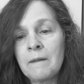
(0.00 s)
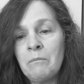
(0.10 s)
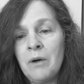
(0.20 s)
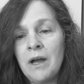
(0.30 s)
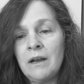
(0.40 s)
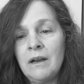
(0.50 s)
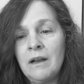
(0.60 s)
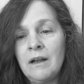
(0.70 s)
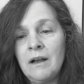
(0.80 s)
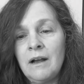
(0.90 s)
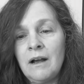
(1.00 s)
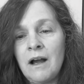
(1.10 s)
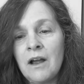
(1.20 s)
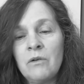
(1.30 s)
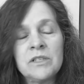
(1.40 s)
But
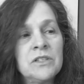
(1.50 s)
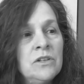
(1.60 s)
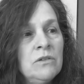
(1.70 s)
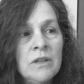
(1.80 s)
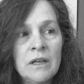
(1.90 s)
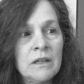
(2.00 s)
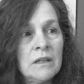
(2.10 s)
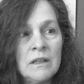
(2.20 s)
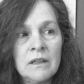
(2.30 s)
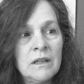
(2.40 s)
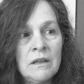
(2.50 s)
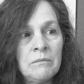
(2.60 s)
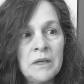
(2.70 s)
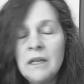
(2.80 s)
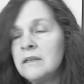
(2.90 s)
I always knew that the
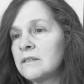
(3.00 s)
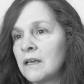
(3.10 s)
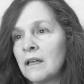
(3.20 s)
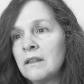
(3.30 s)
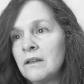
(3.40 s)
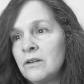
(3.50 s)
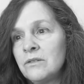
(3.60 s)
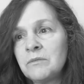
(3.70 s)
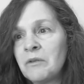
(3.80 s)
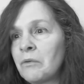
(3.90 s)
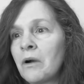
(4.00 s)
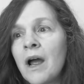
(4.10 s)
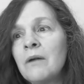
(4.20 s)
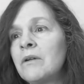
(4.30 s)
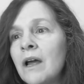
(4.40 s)
media is getting the news before
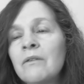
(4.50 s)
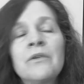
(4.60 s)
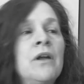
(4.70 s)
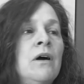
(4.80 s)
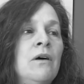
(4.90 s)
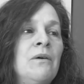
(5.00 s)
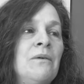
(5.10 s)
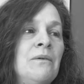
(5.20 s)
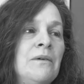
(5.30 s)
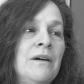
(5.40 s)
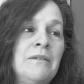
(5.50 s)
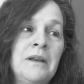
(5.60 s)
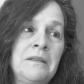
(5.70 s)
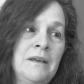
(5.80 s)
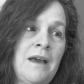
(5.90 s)
I would ever know of
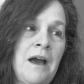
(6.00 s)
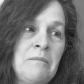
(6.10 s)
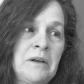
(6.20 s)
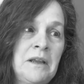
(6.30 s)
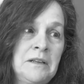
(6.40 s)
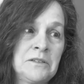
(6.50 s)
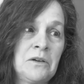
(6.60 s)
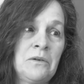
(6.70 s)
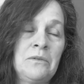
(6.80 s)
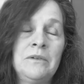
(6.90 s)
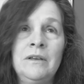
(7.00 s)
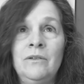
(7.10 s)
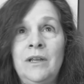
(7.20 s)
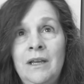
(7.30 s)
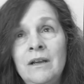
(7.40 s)
anything happening. So
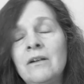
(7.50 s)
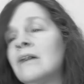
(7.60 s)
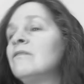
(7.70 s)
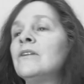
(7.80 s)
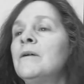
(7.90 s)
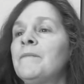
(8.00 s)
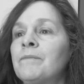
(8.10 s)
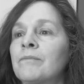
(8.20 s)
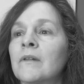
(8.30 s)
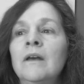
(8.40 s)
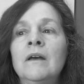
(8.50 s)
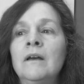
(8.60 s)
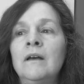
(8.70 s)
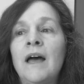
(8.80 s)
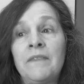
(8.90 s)
you'd hear of,
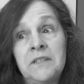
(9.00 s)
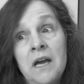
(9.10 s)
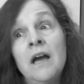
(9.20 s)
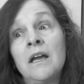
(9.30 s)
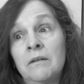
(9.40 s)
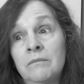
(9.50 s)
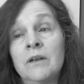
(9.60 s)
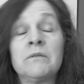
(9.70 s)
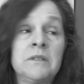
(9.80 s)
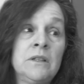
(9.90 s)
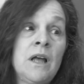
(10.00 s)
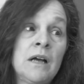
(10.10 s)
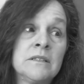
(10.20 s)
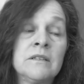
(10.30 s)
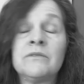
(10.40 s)
at the time, there was
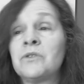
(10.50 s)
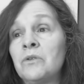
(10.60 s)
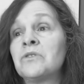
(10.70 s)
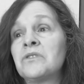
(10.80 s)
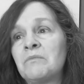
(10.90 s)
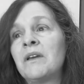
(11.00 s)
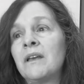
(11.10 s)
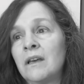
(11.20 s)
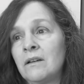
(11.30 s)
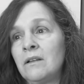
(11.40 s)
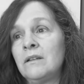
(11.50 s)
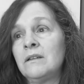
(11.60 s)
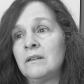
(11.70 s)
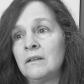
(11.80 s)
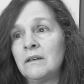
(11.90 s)
lots of soldiers being
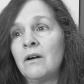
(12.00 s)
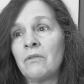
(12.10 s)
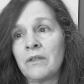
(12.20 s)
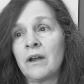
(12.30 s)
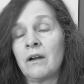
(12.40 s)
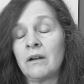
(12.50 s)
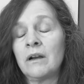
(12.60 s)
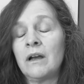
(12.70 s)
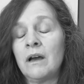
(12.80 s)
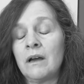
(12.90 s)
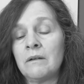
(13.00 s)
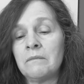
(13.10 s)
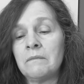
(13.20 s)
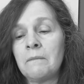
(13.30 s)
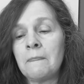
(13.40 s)
killed over there.
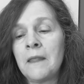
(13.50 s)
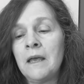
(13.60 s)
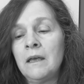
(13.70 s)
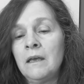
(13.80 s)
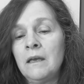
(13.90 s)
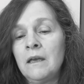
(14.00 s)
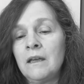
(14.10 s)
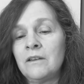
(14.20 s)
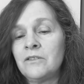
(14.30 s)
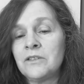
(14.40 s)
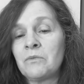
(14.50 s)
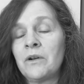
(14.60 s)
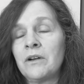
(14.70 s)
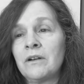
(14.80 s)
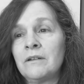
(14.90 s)
And you just
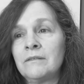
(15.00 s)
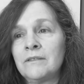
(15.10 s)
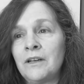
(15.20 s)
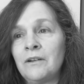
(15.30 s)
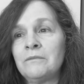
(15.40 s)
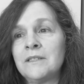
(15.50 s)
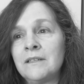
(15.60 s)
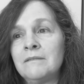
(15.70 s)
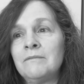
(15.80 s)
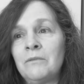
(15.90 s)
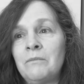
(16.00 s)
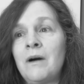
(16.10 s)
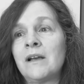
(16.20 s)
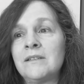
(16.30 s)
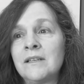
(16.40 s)
wonder, is it
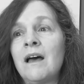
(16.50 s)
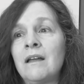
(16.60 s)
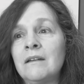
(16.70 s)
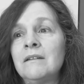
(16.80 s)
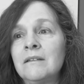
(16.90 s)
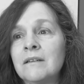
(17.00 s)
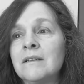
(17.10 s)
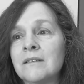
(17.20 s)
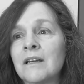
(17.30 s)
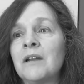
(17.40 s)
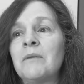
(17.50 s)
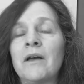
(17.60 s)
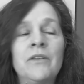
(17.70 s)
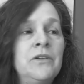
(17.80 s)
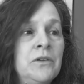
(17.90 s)
my son? Is it going to be
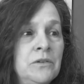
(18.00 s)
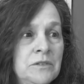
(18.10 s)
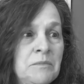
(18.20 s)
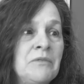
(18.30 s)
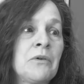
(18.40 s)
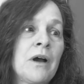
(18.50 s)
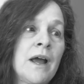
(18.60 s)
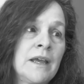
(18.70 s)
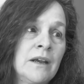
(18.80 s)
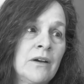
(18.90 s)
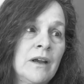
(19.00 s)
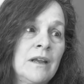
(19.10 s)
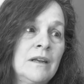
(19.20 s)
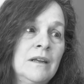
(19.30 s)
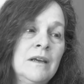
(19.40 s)
on the news before I hear
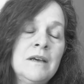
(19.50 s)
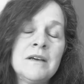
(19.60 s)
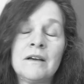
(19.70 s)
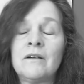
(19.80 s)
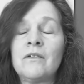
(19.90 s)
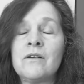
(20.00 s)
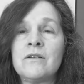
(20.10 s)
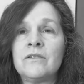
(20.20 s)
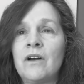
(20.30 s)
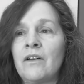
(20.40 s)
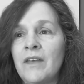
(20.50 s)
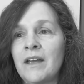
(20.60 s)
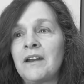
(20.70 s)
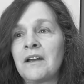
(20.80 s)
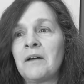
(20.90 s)
it? Are they
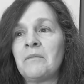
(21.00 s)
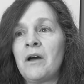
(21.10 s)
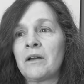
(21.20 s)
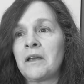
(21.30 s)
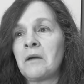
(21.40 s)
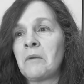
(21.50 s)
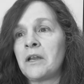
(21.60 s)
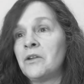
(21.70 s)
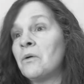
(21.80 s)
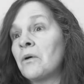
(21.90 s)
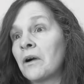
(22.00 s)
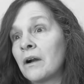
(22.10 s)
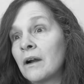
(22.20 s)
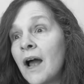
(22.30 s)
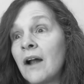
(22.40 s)
going to come knocking at my
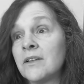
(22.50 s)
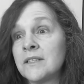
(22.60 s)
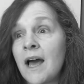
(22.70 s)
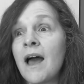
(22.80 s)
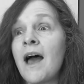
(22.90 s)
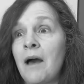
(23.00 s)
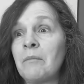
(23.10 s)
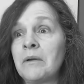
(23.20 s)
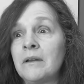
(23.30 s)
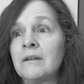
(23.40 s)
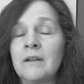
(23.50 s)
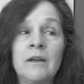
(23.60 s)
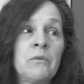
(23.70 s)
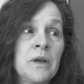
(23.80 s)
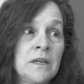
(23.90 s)
door? How does that happen?
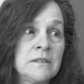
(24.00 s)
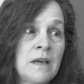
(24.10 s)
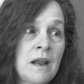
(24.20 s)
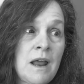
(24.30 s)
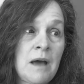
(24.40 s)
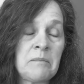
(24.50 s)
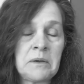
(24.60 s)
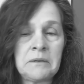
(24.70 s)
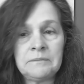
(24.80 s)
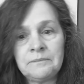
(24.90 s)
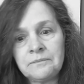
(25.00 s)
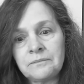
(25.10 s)
And when does that happen?